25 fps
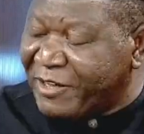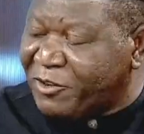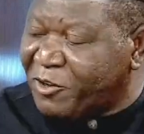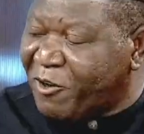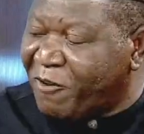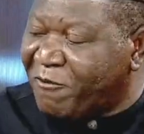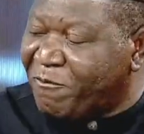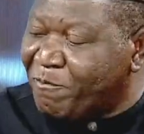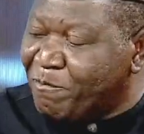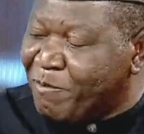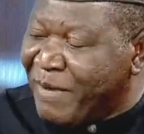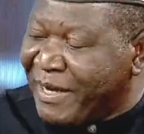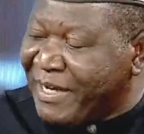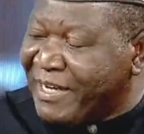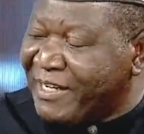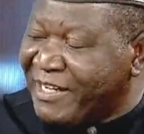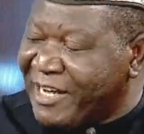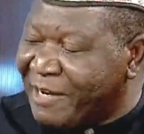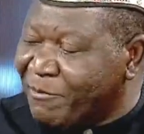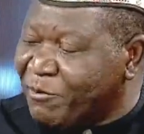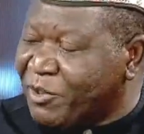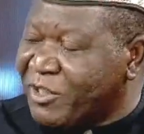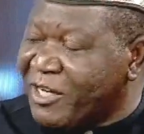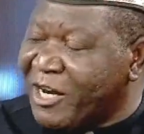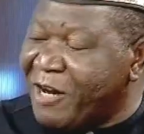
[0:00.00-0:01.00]
of making
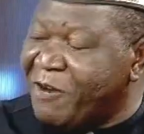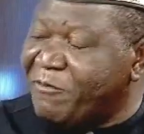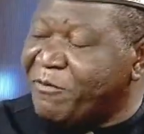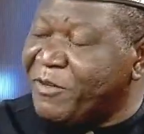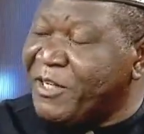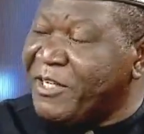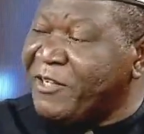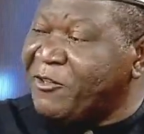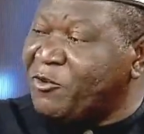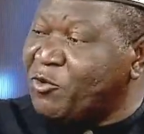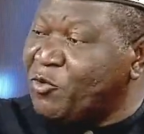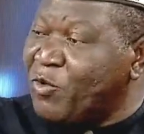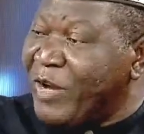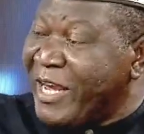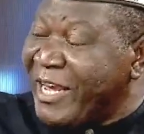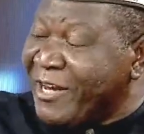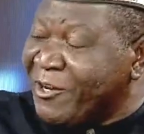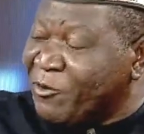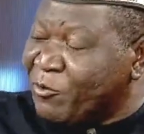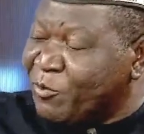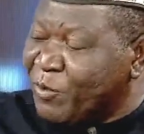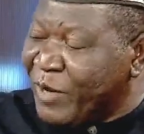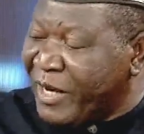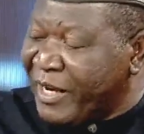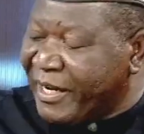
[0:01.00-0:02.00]
themselves
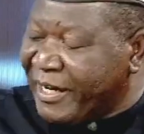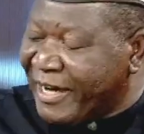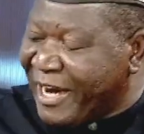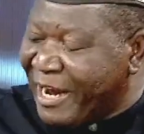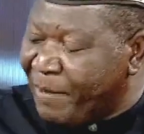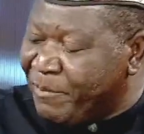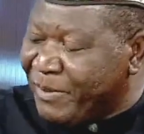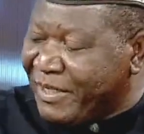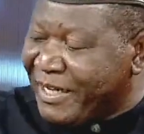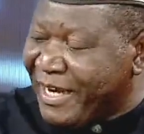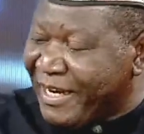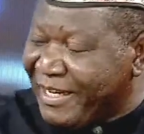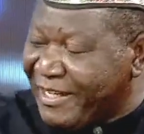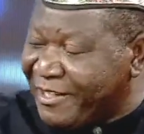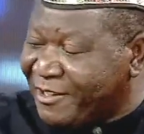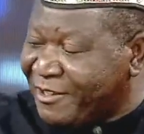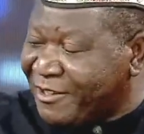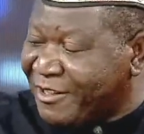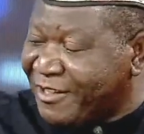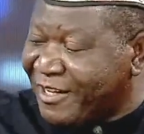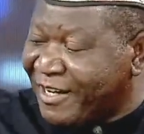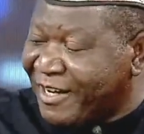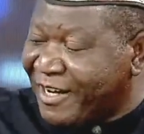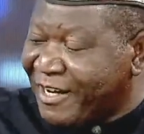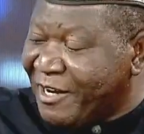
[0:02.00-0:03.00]
into a
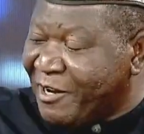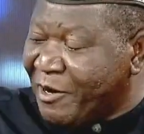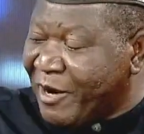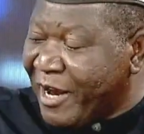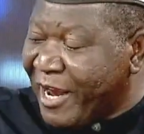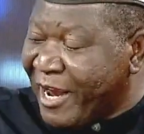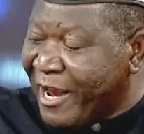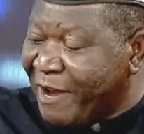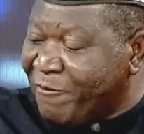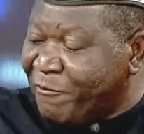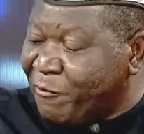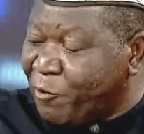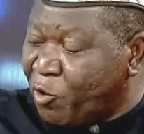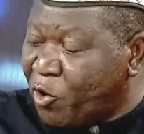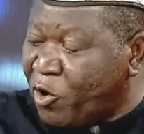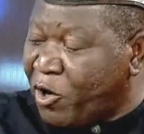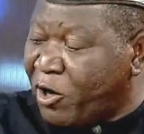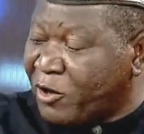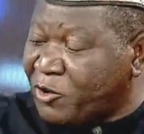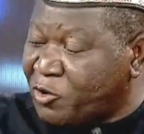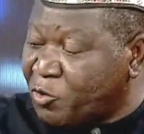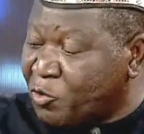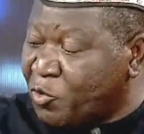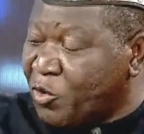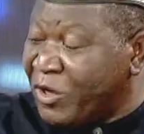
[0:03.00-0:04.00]
capitalist
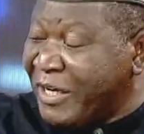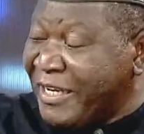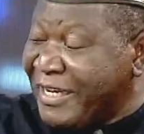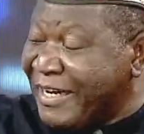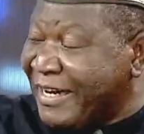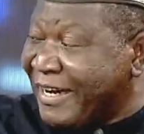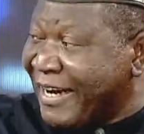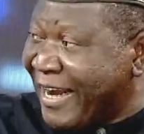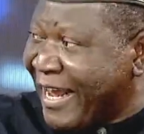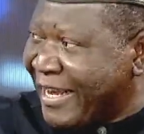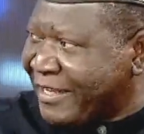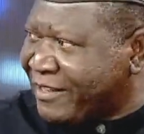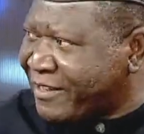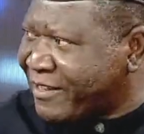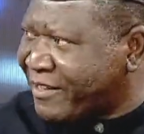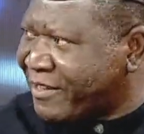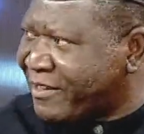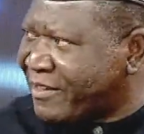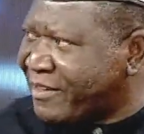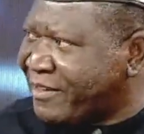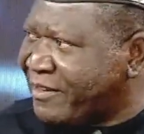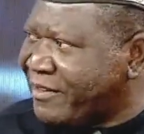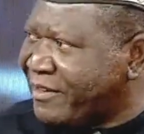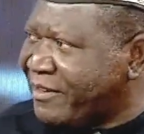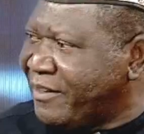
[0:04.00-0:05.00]
focused ruling class,
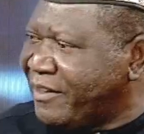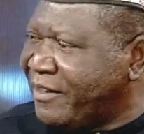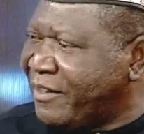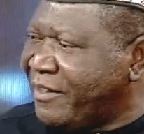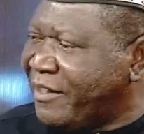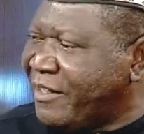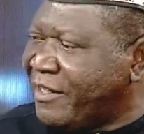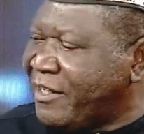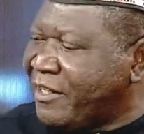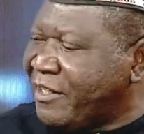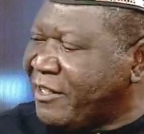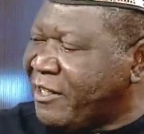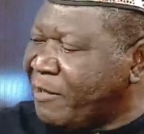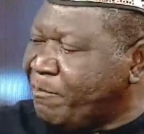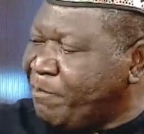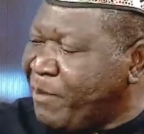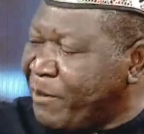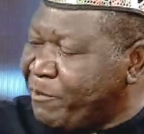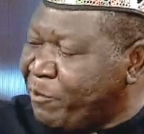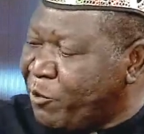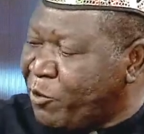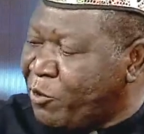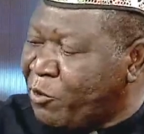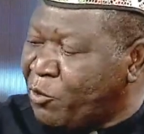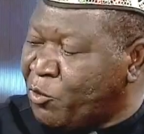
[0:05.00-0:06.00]
the
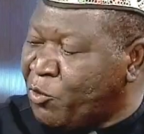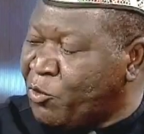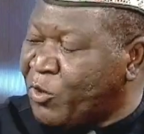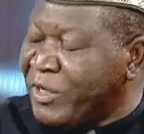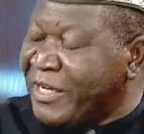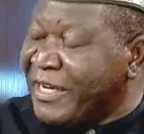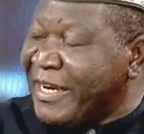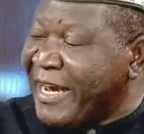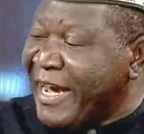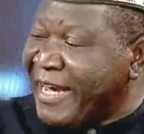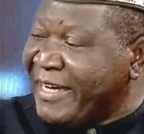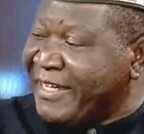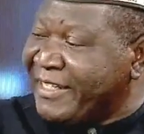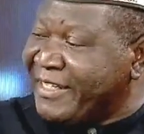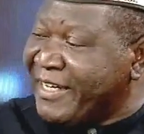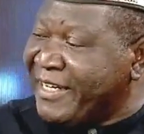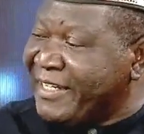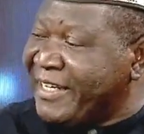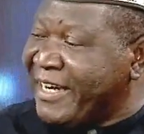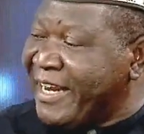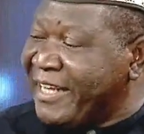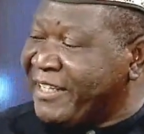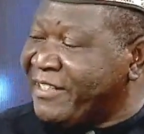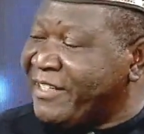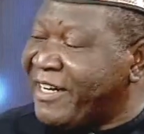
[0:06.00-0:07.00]
people who inherited the
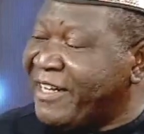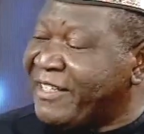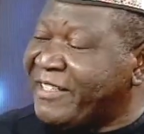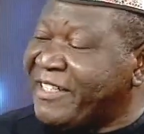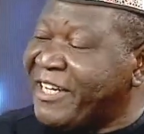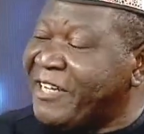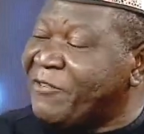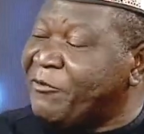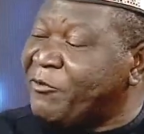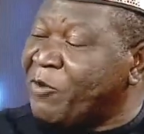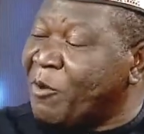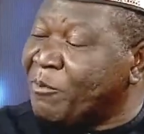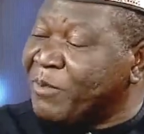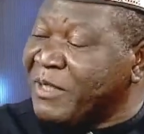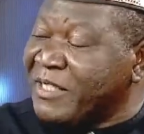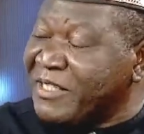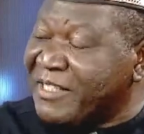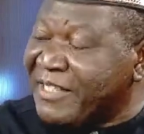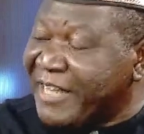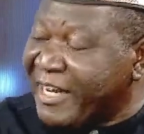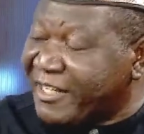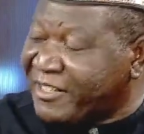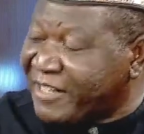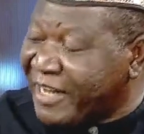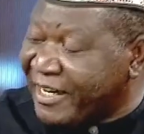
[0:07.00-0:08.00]
Nigerian state from these
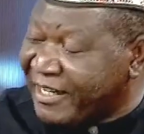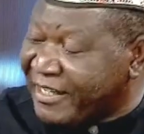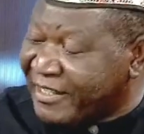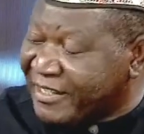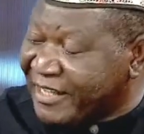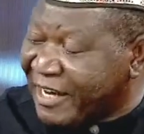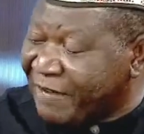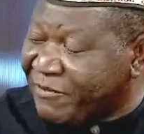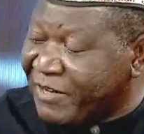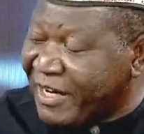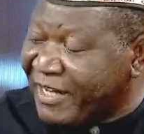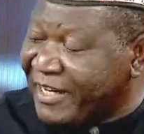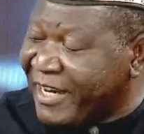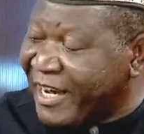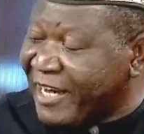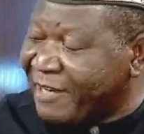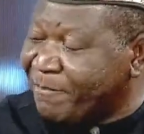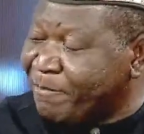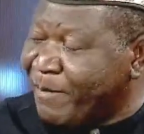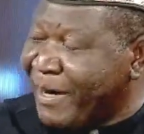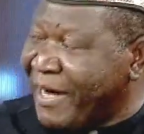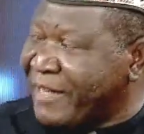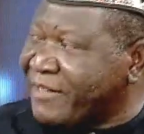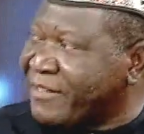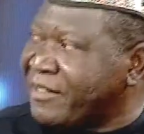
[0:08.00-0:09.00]
nationalists after they had
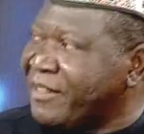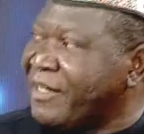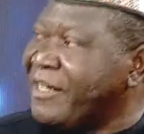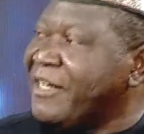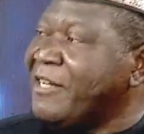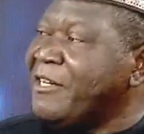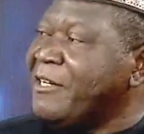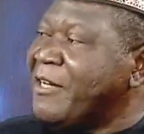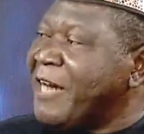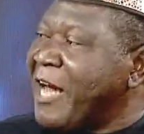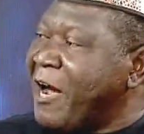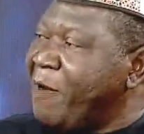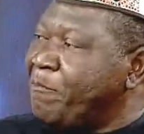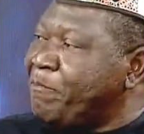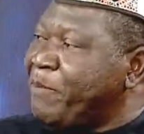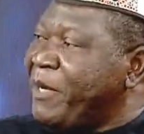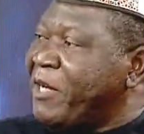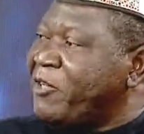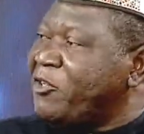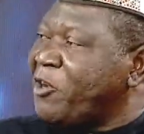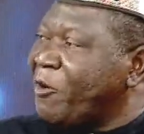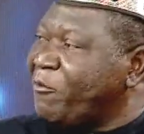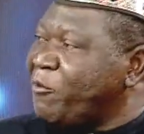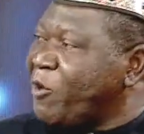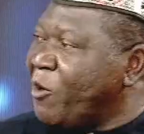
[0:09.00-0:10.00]
passed now picked
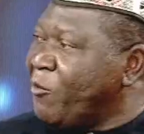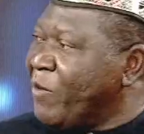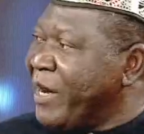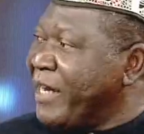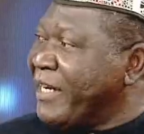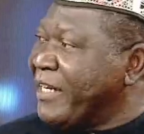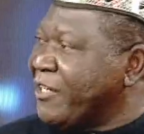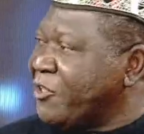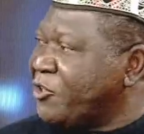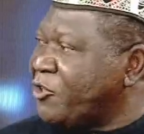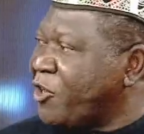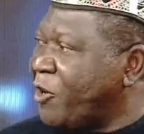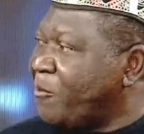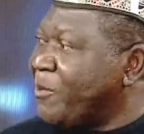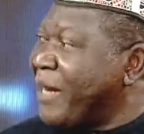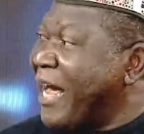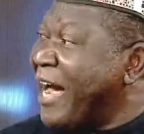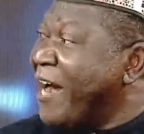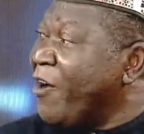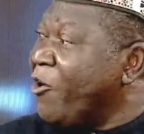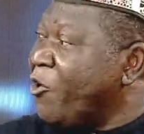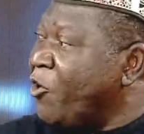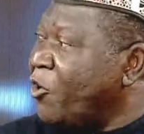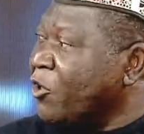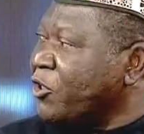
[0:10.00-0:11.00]
up from where they stopped
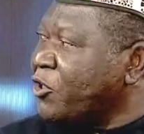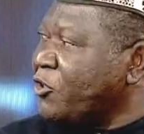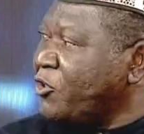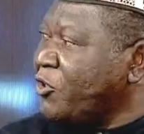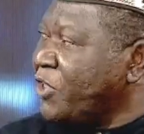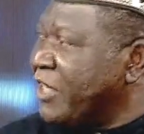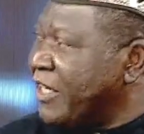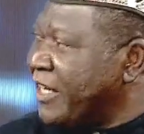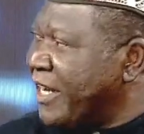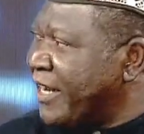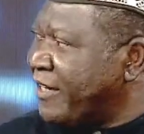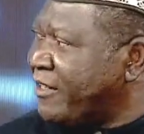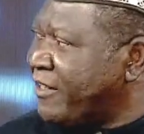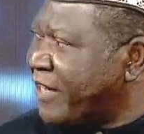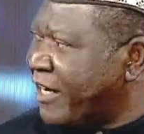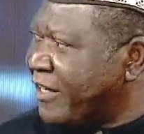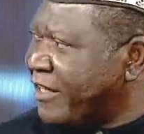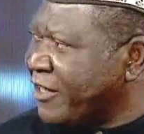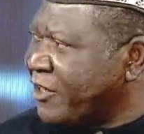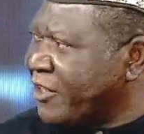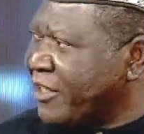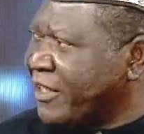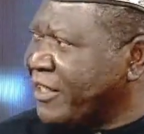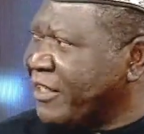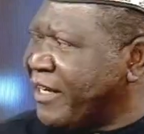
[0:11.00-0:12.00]
and continued in that
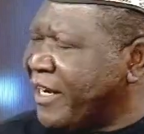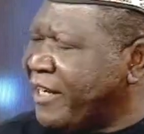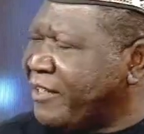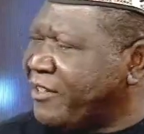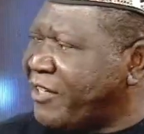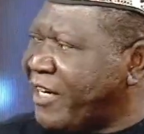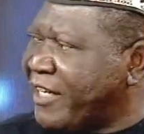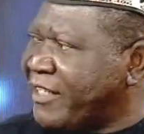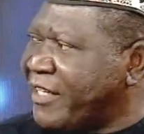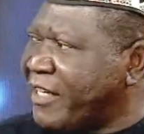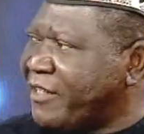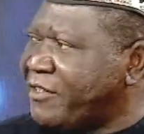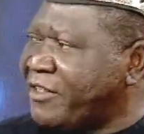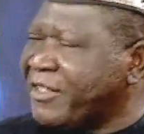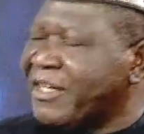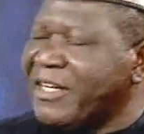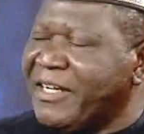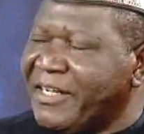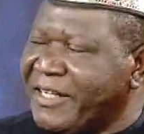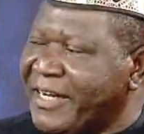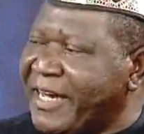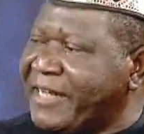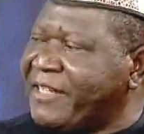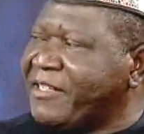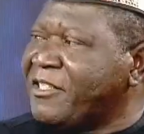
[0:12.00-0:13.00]
trajectory.
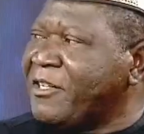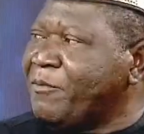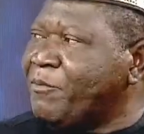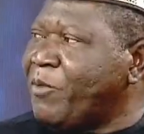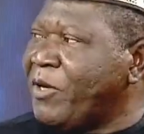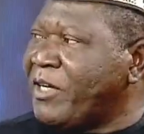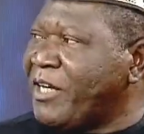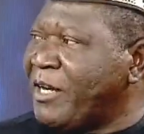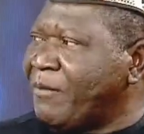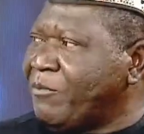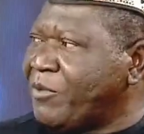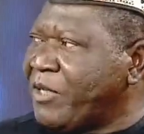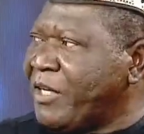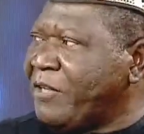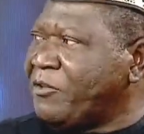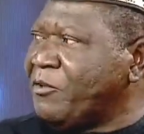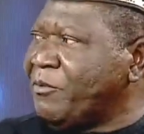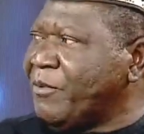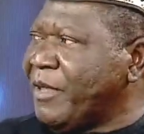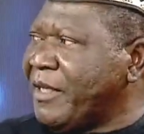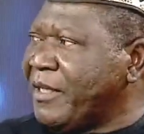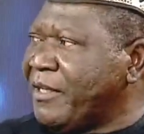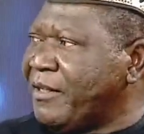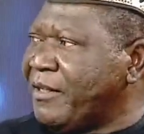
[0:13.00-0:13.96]
That is the point I'm trying to make.